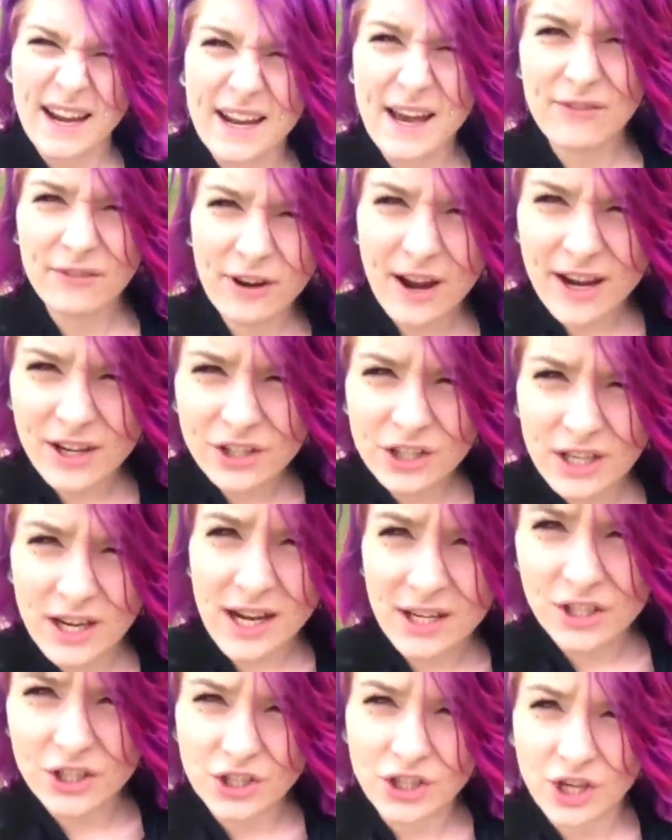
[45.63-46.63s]
never actually
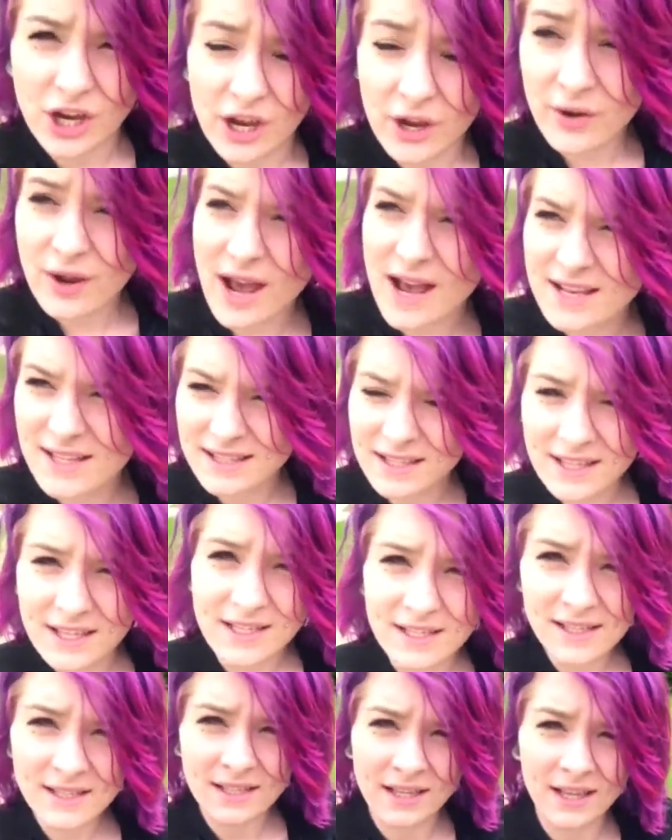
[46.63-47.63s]
got to show you guys
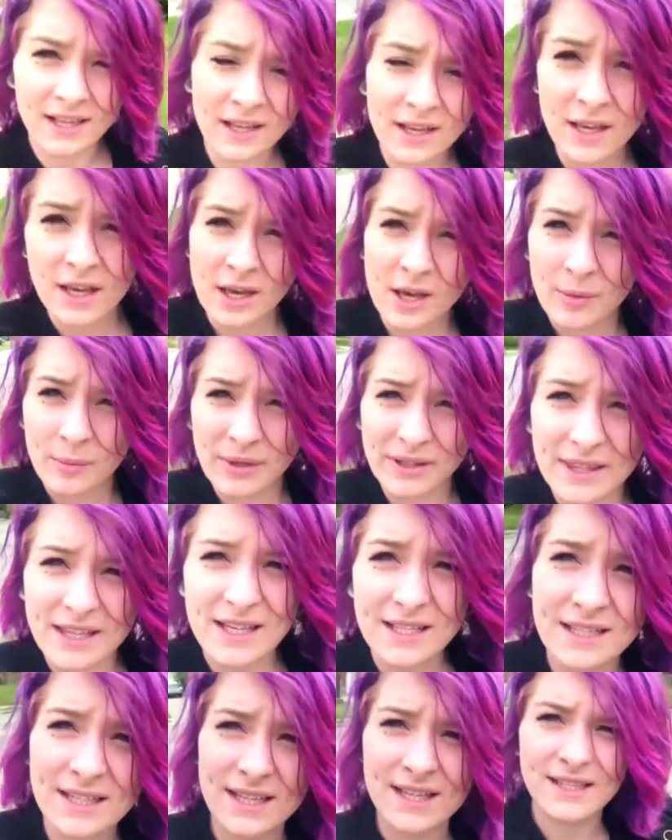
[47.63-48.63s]
this, but
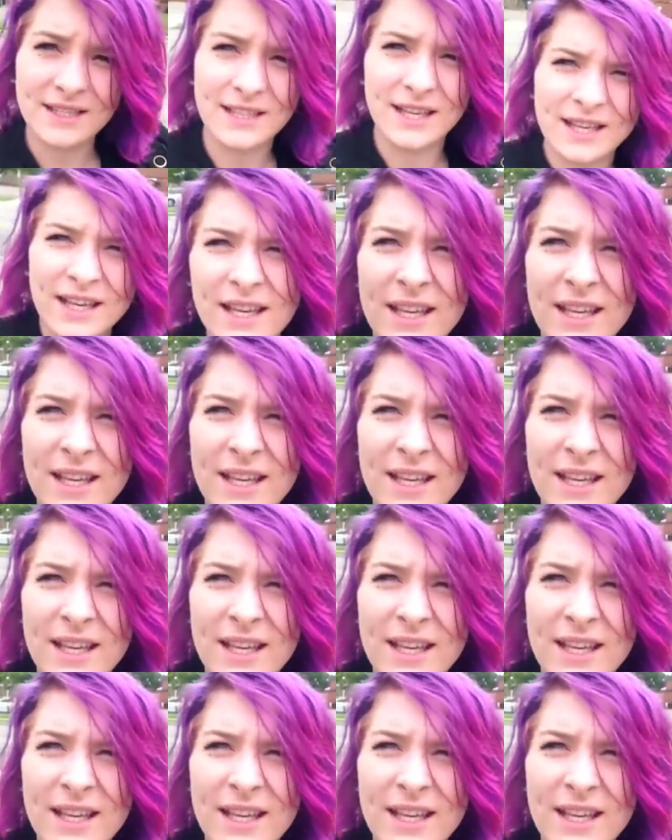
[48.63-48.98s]
this is